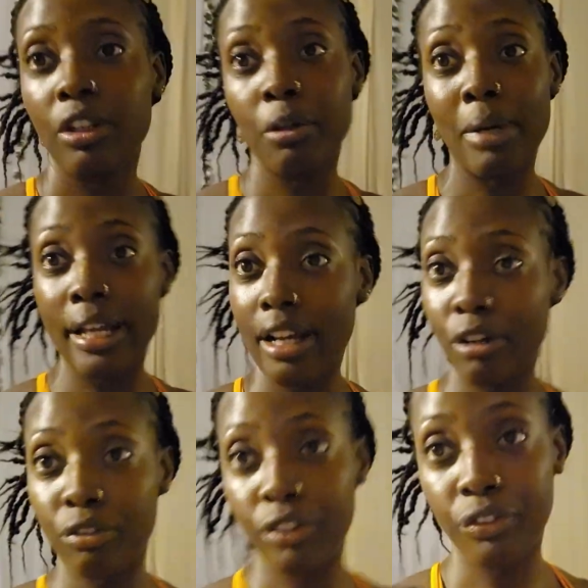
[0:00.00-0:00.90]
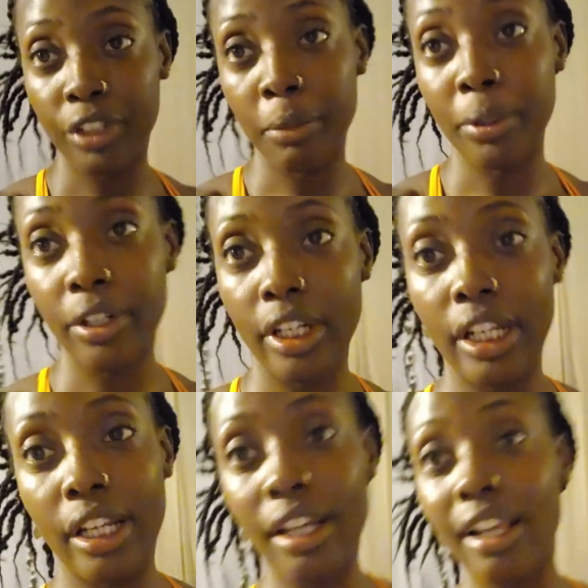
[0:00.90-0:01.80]
They'll buy an outfit for their
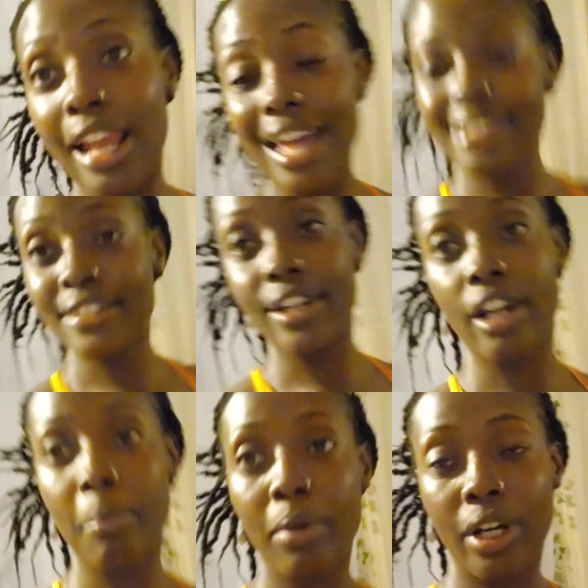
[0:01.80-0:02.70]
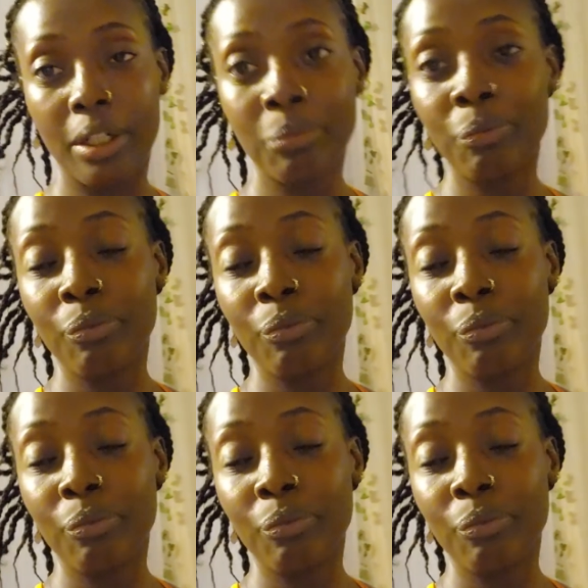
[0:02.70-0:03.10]
birthday. Last year I bought